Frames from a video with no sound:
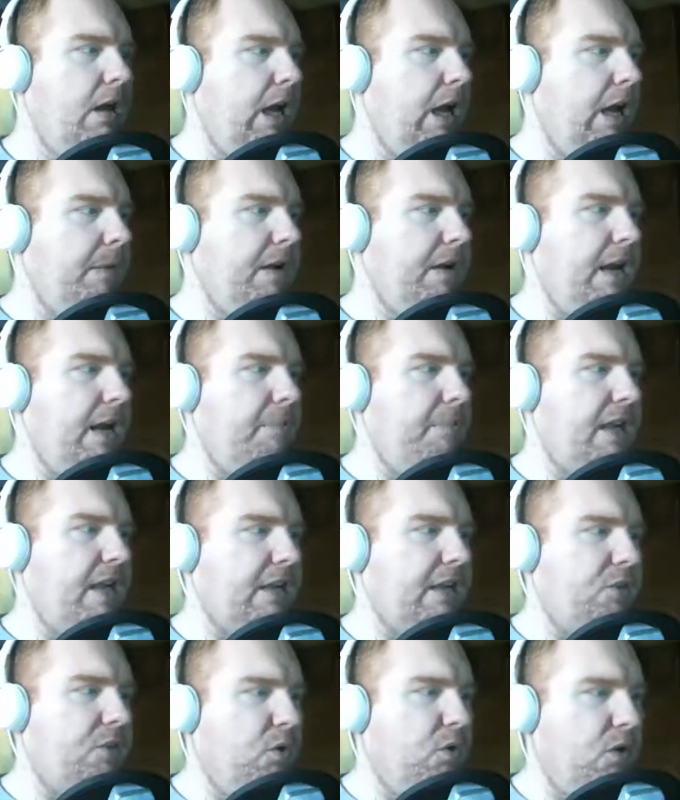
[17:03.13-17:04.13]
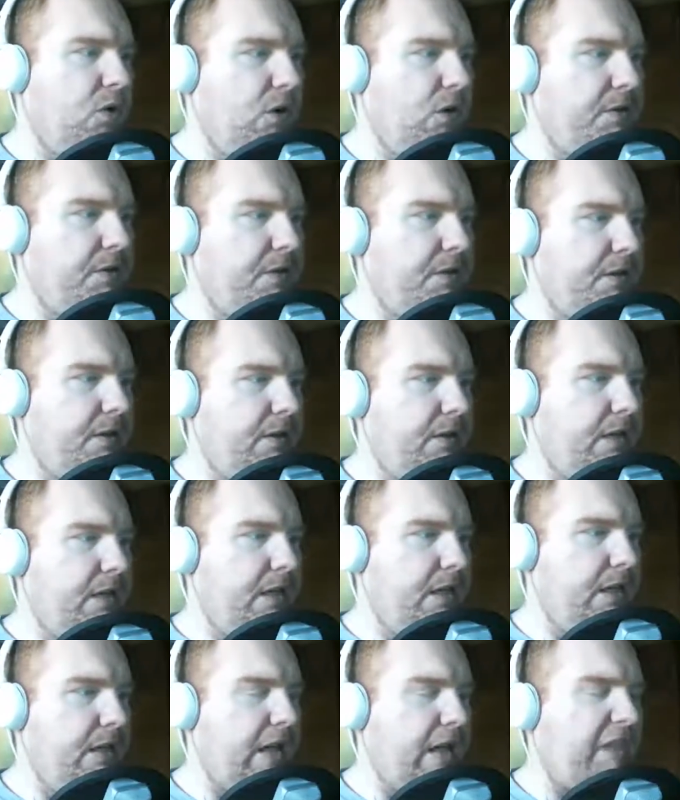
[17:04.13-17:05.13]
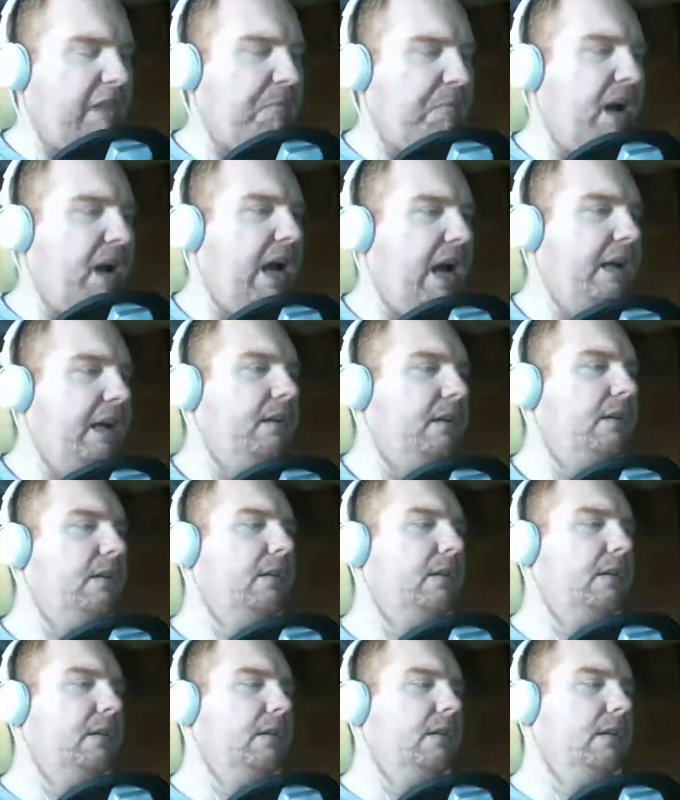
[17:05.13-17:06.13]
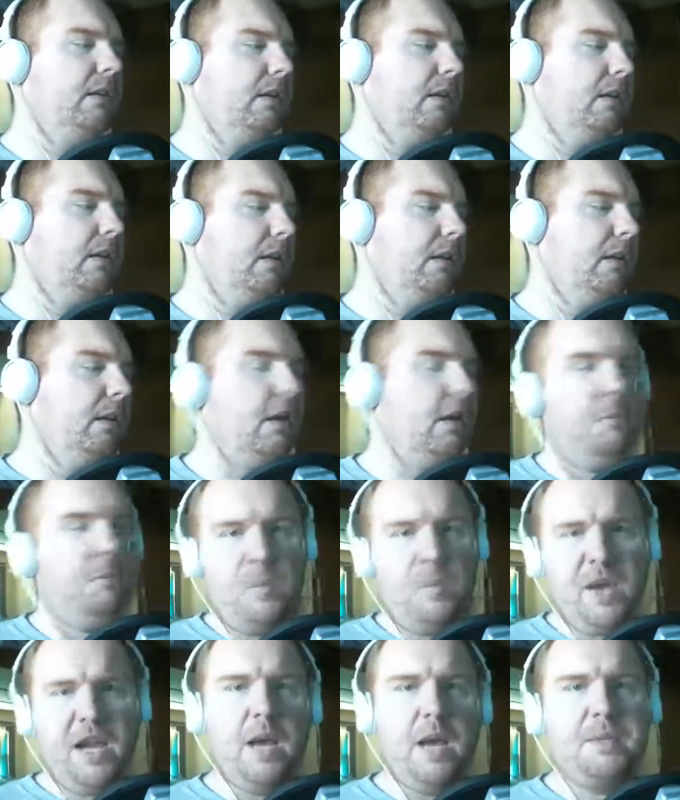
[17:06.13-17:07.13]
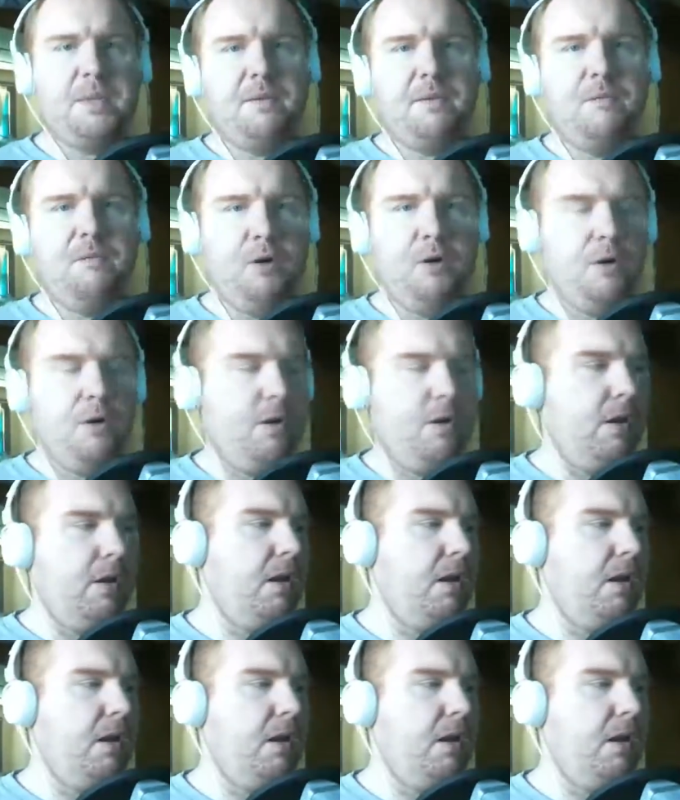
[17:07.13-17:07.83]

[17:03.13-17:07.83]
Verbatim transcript: I'm going to head back towards the life pod, pick up some food,